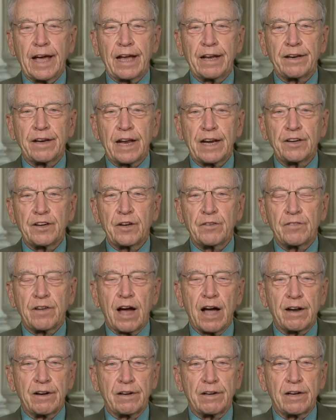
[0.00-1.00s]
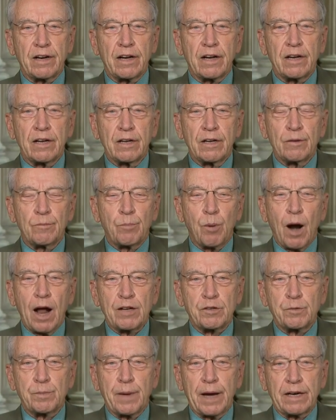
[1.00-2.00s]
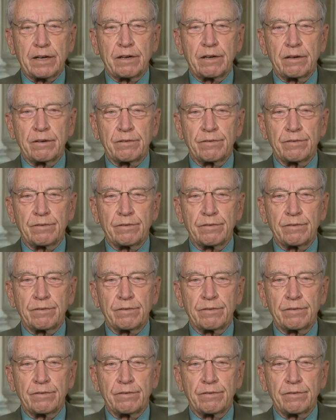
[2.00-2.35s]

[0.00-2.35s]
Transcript: And then you've got prospect